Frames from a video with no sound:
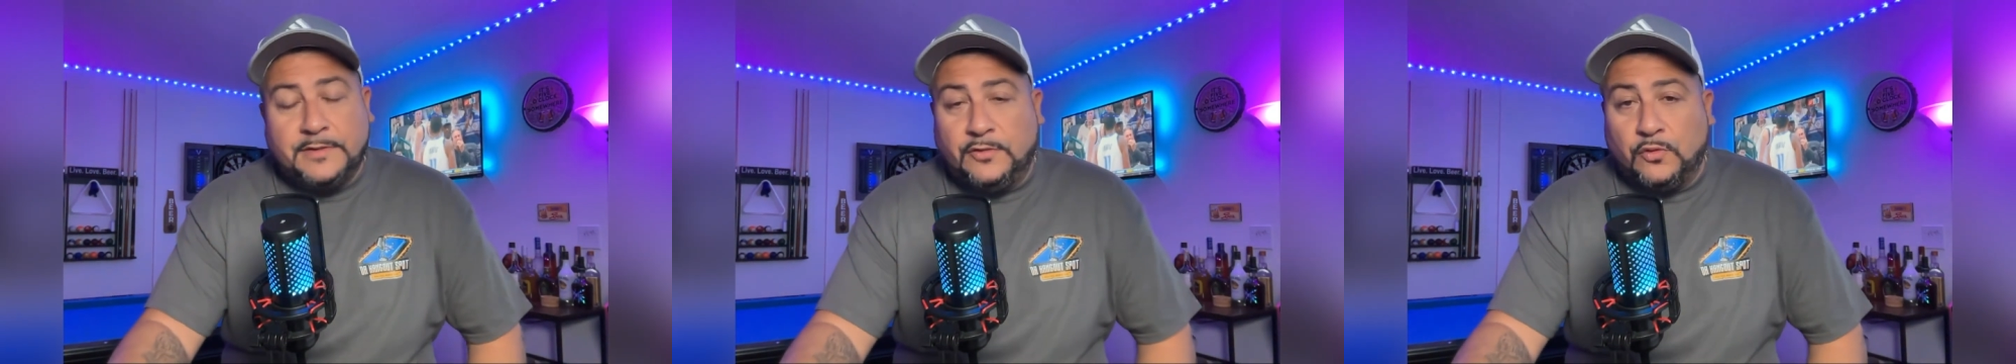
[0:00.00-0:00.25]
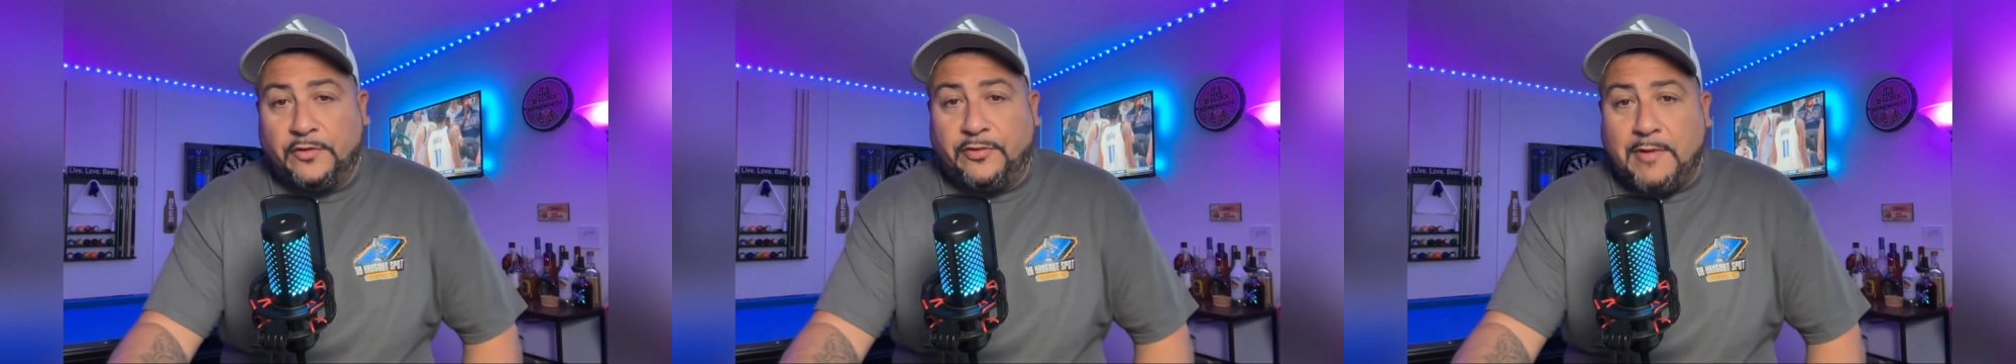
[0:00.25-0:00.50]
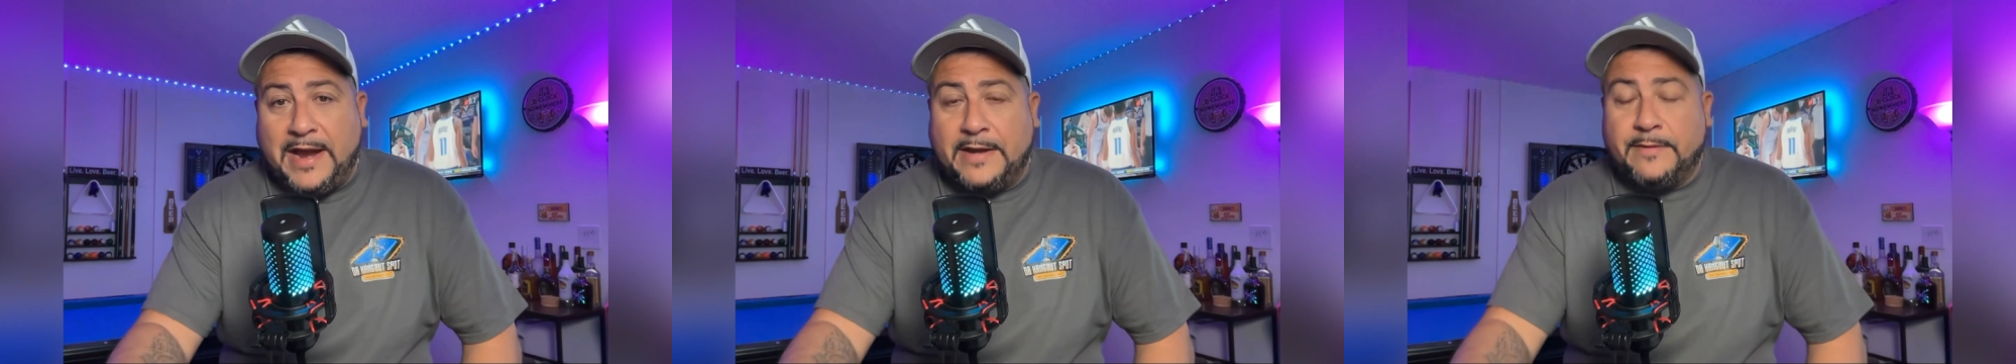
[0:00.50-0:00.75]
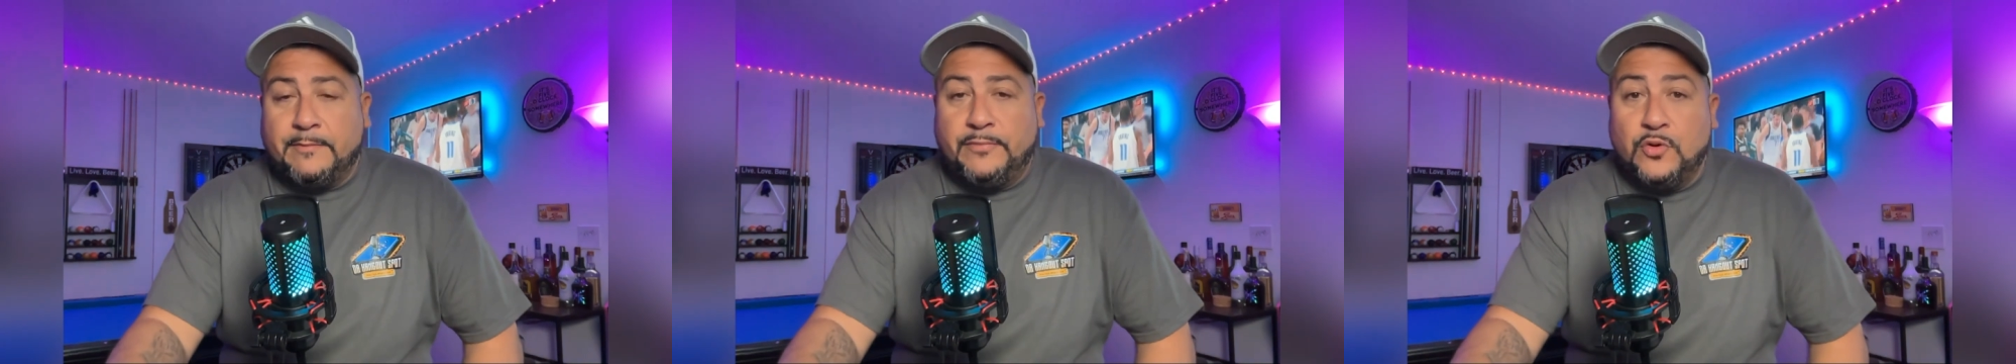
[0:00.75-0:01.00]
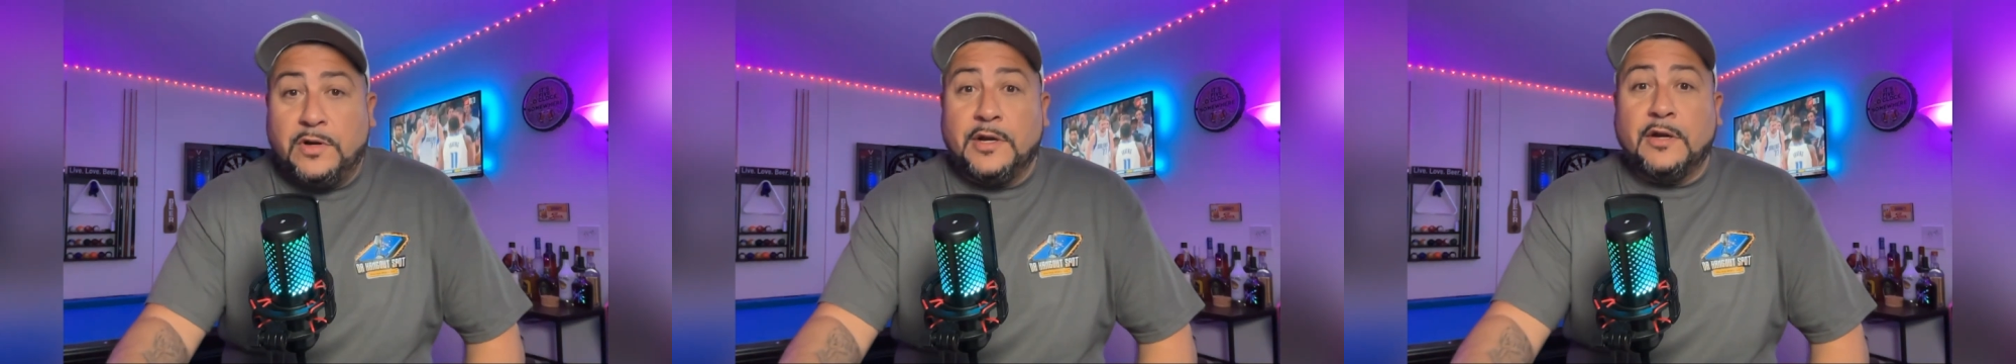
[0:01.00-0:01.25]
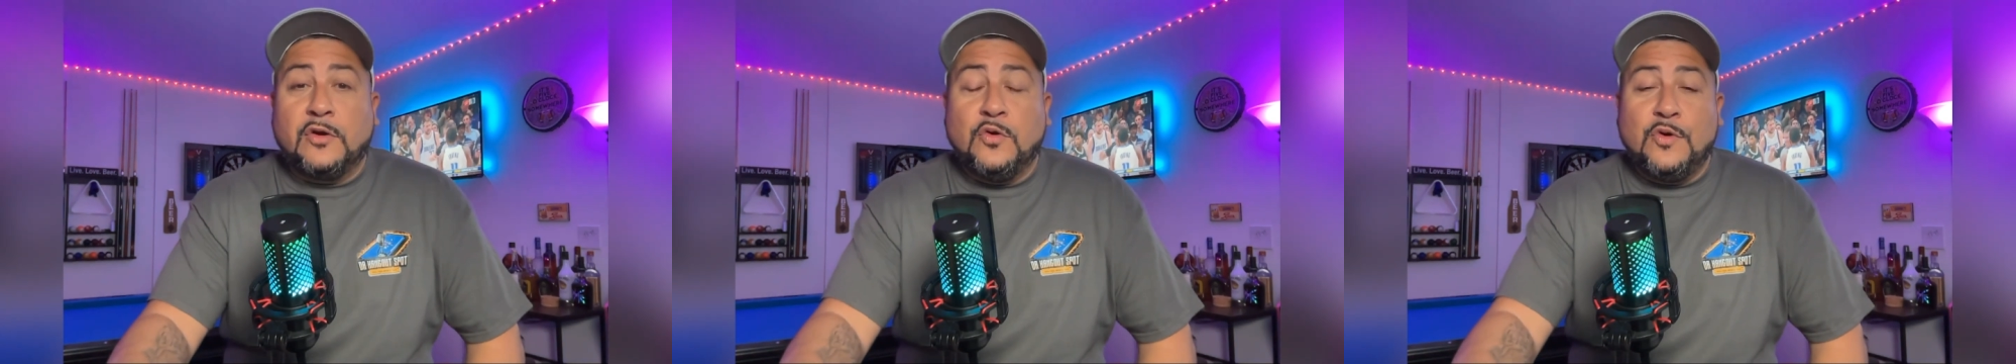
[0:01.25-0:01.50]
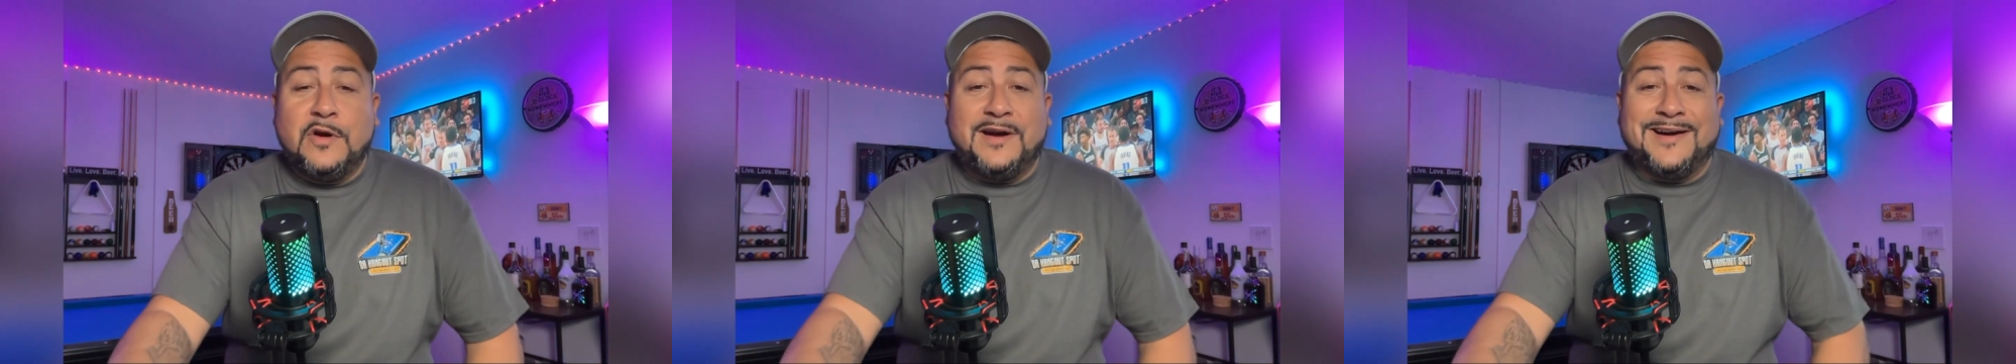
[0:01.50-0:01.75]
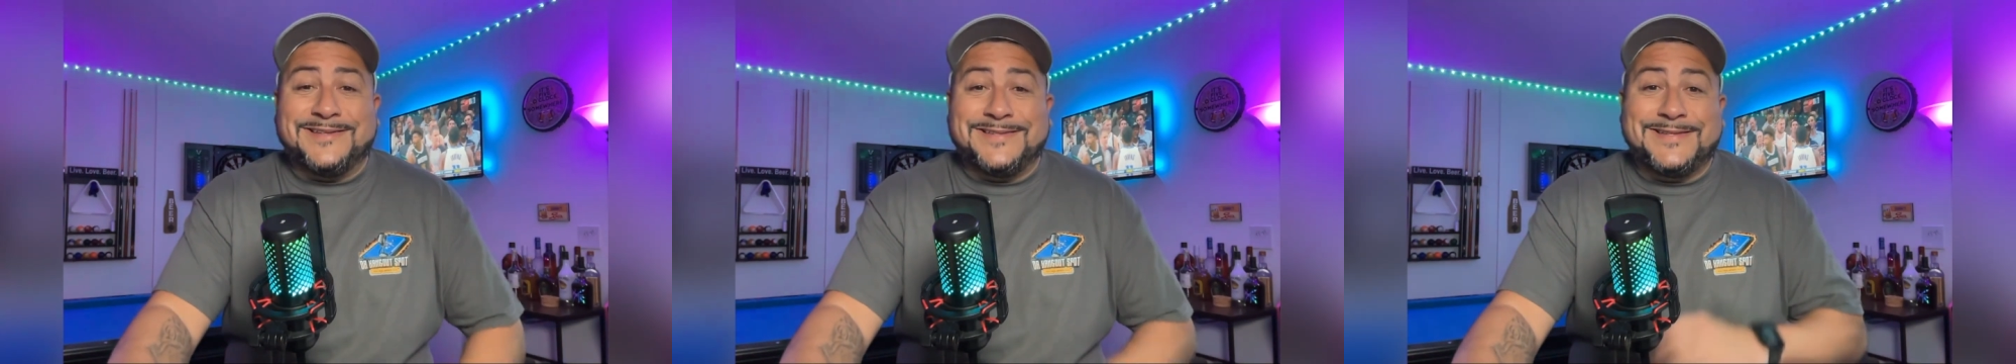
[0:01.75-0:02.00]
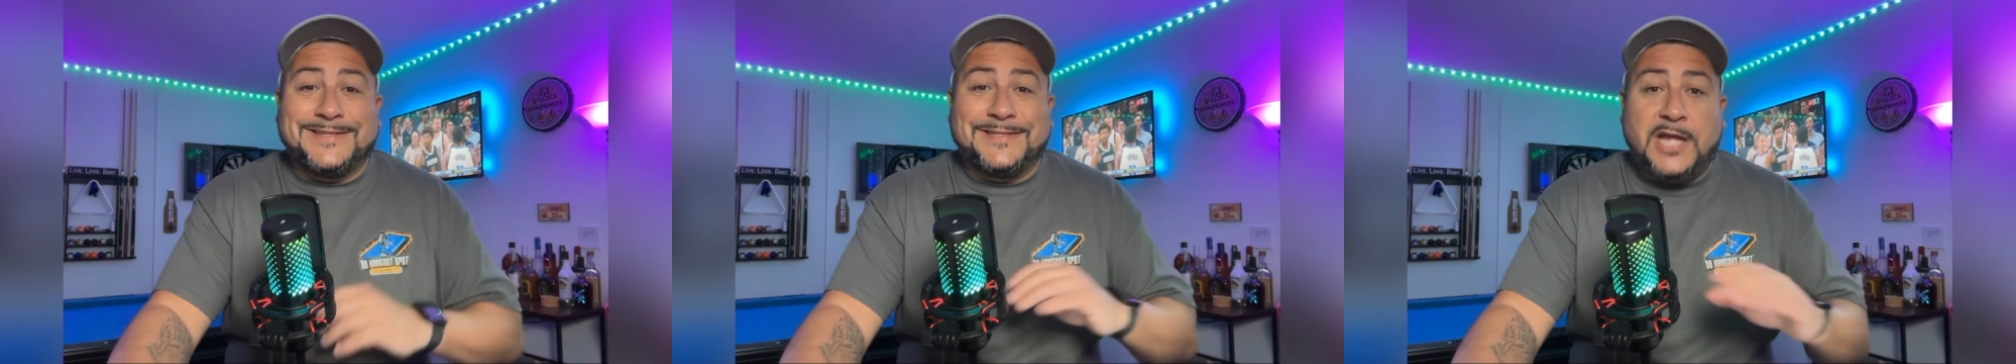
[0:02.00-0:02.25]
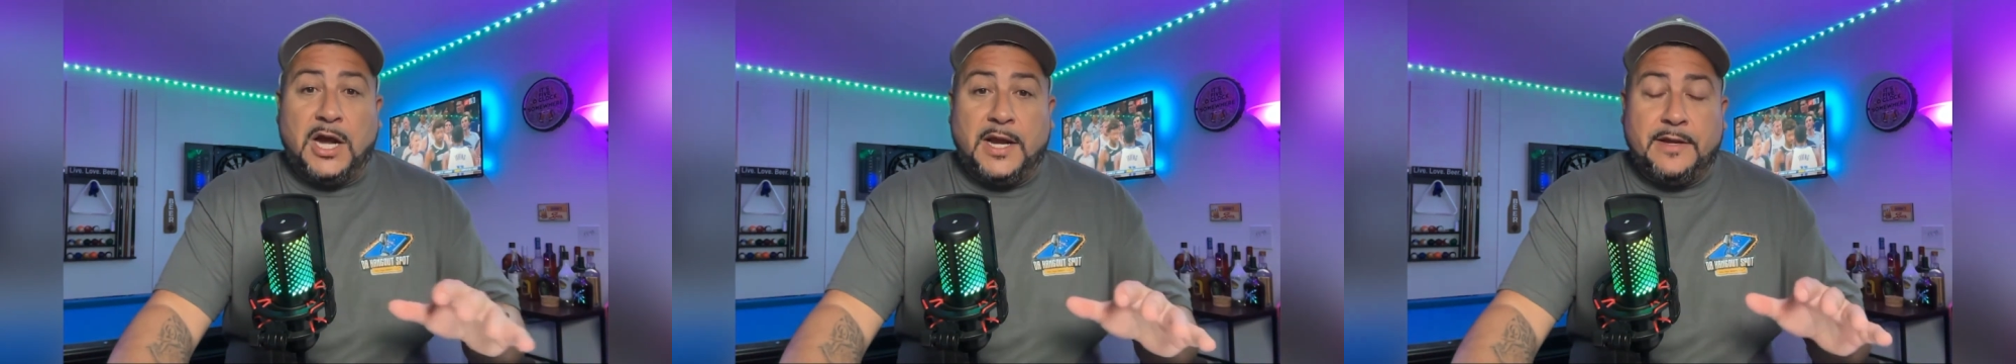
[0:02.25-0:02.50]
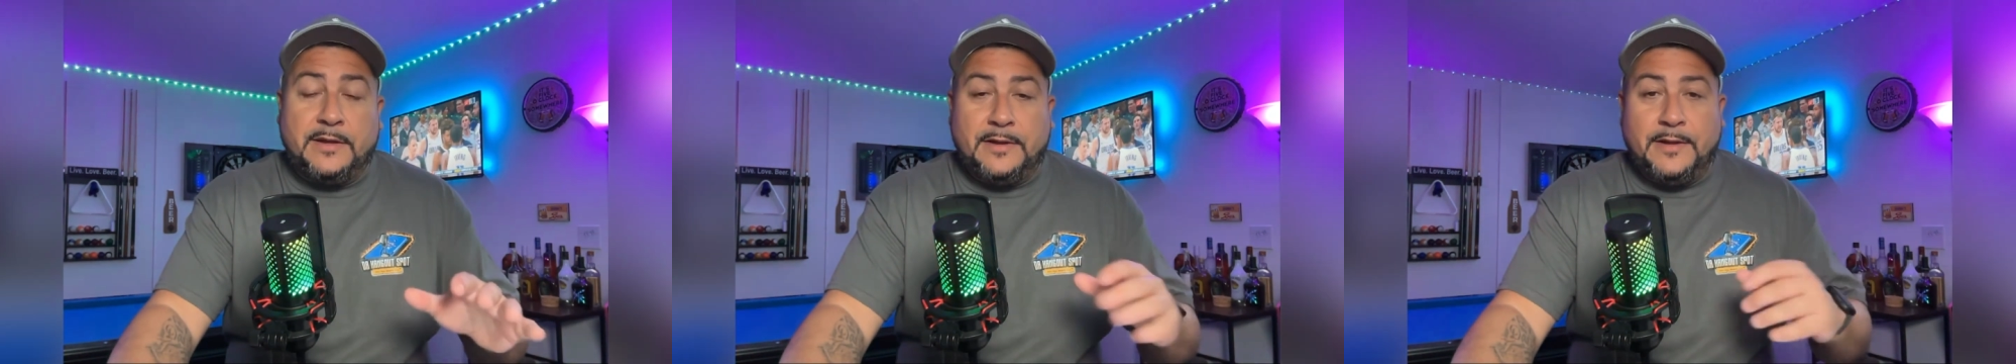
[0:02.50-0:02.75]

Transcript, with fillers: dual threat, Puka Nacua, a stud